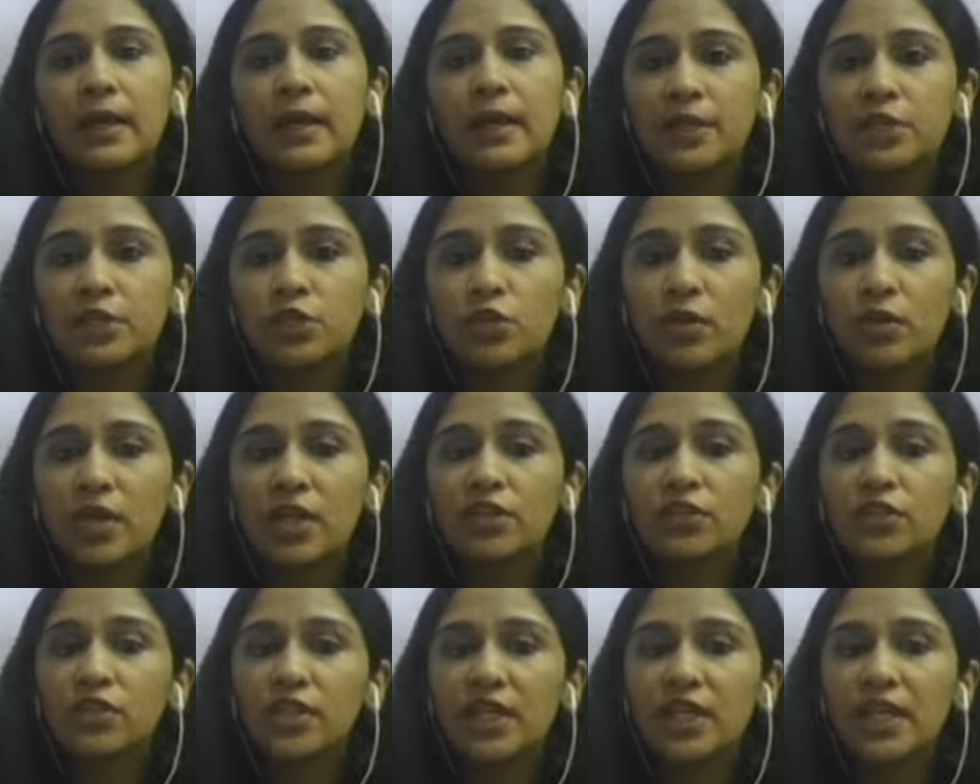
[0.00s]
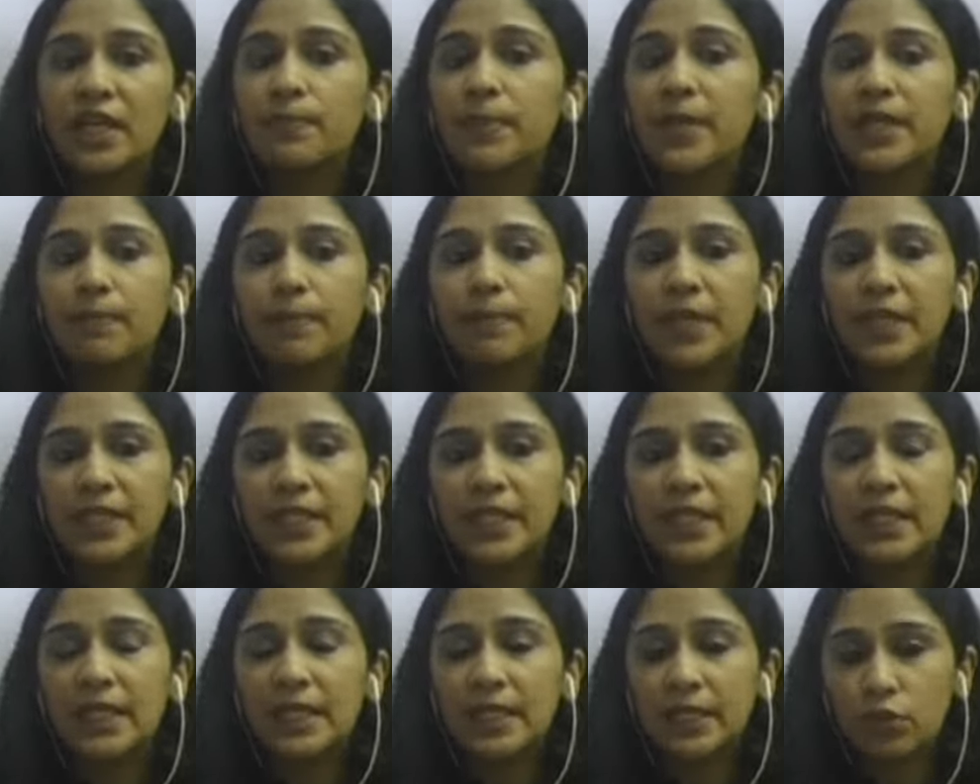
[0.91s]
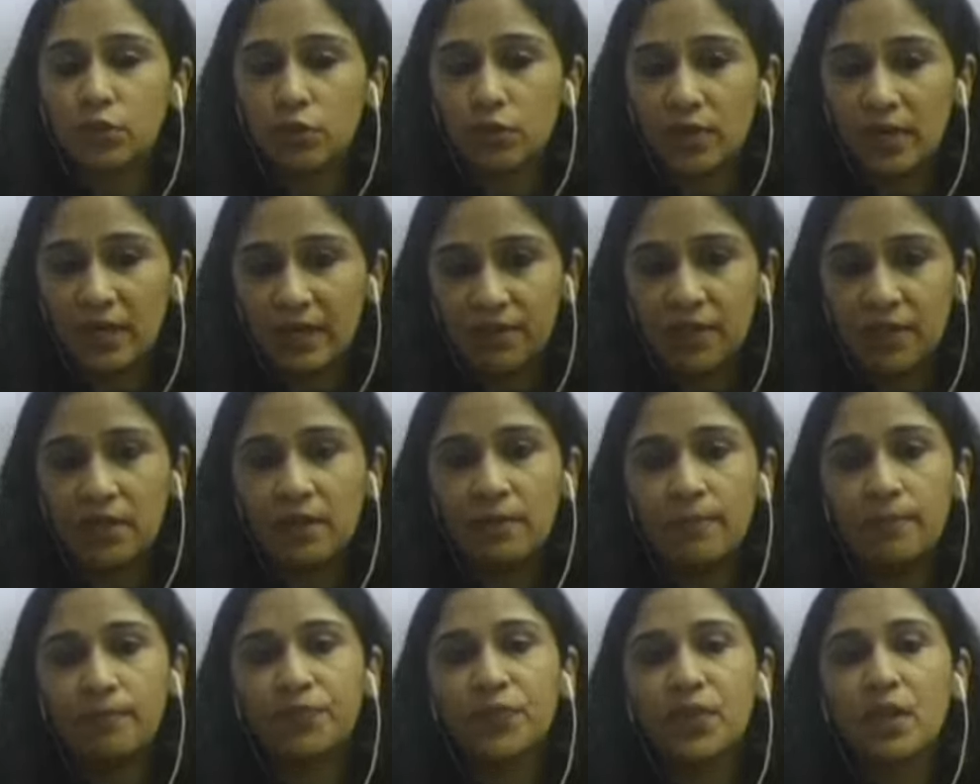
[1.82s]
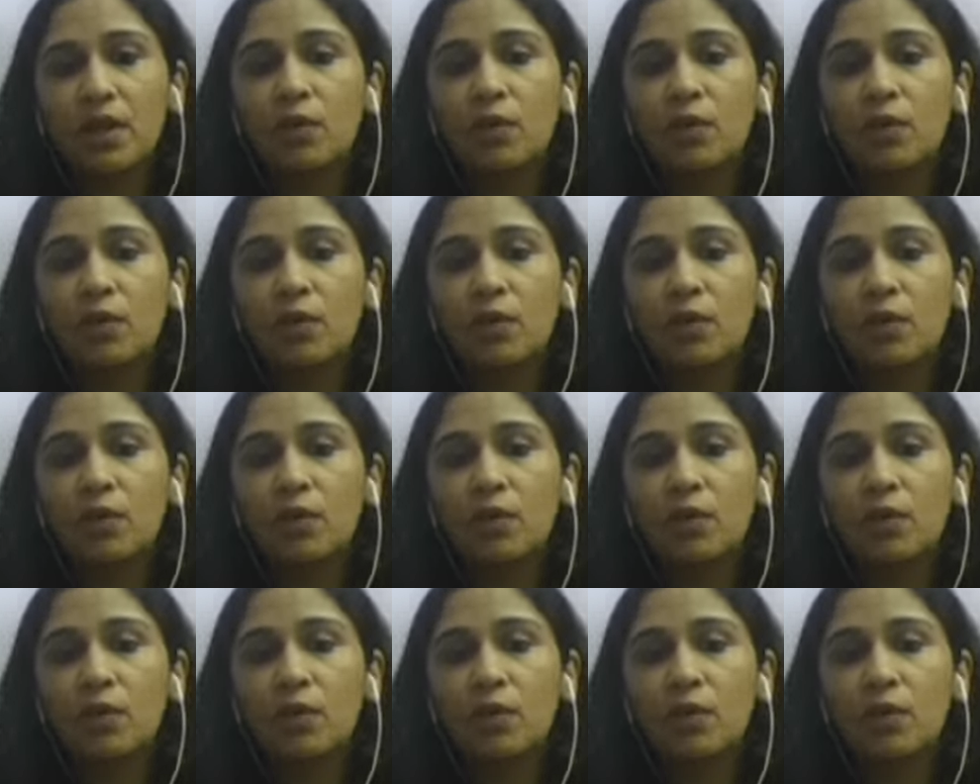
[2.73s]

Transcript: And as you can see at PTL console level,